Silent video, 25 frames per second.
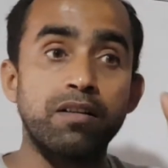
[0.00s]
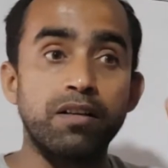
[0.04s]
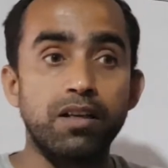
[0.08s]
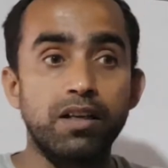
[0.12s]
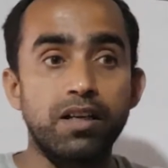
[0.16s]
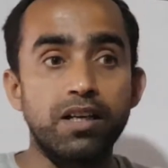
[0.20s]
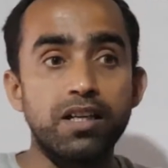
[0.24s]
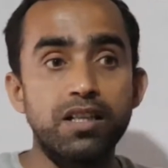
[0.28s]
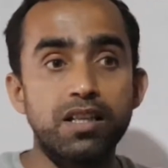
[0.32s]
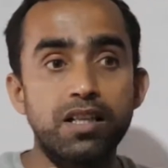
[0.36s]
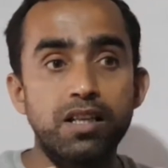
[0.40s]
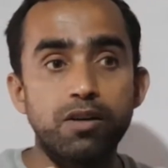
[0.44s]

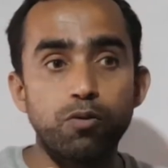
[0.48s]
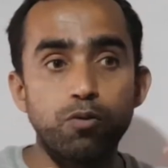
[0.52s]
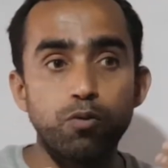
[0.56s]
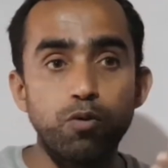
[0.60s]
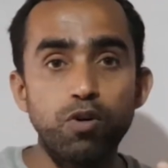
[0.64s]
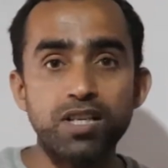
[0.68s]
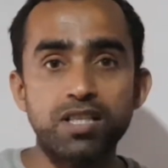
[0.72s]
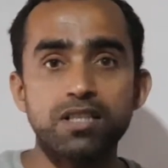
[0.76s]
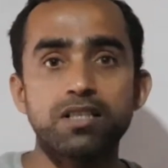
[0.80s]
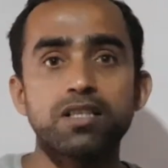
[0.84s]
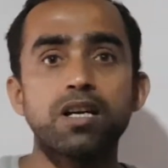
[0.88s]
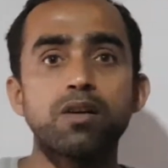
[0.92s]
in the
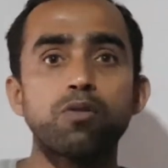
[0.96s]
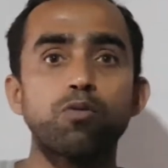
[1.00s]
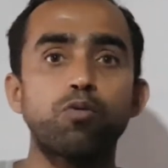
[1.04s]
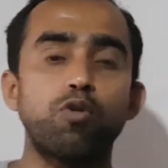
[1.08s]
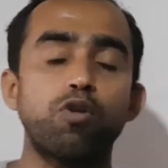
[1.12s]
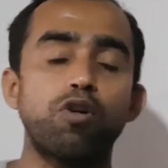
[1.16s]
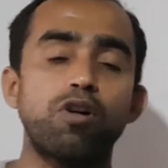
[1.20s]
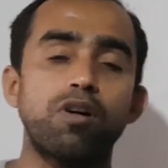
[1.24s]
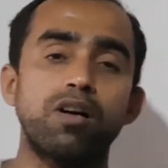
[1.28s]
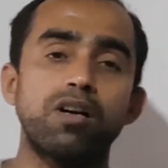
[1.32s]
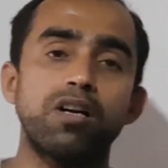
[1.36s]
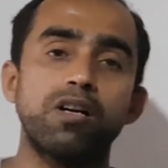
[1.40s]
Western
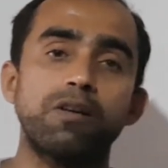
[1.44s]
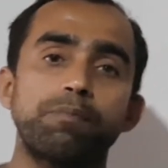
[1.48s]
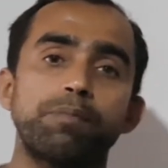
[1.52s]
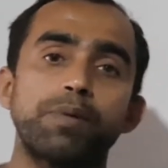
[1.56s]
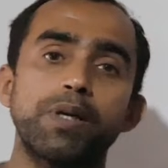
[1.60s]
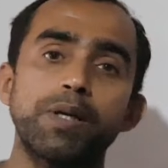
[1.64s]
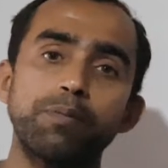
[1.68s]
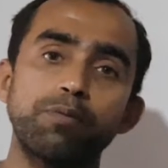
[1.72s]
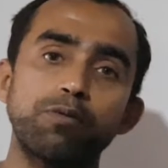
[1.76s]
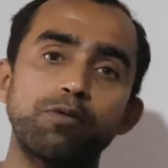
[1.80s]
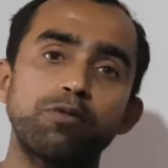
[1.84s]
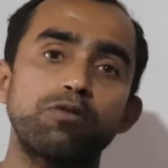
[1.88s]
world,
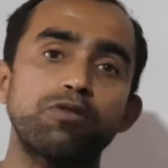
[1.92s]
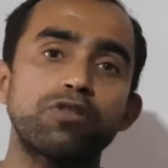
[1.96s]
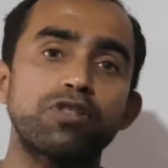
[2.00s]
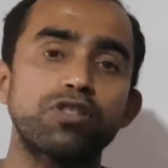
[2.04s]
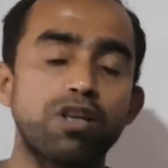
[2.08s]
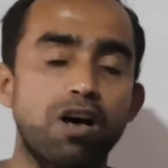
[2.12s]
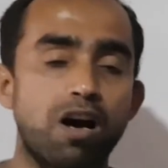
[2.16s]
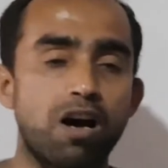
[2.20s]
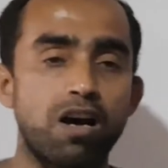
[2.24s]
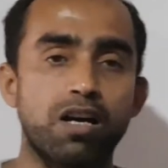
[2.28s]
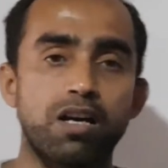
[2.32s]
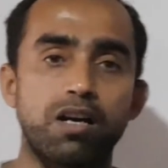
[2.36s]
people would
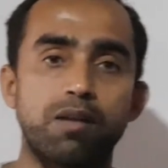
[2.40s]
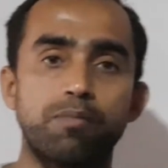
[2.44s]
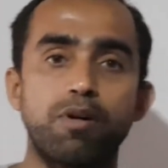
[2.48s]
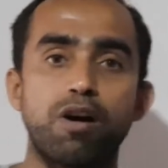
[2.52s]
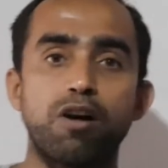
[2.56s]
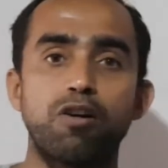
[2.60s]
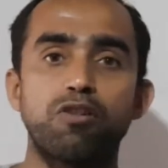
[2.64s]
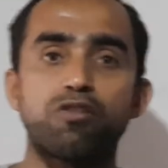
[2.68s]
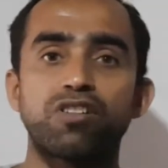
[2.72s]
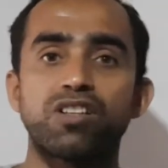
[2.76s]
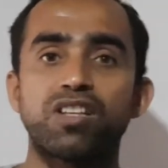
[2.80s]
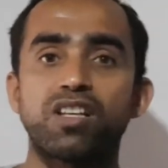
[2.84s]
talk
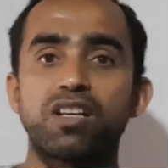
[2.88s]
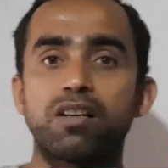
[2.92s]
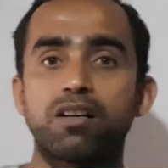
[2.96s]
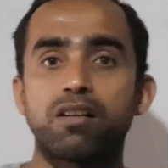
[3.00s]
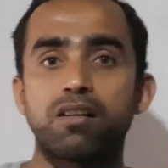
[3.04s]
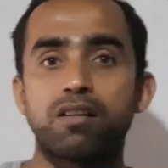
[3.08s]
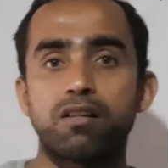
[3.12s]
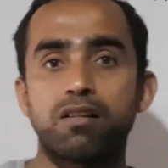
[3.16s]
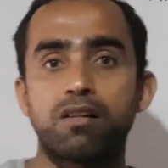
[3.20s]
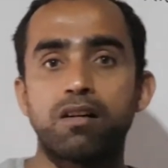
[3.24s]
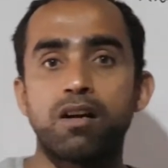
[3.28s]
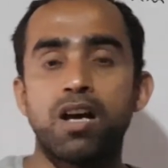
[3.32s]
about
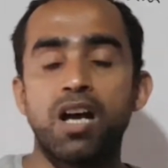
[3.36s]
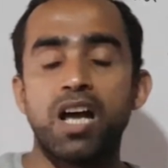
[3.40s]
their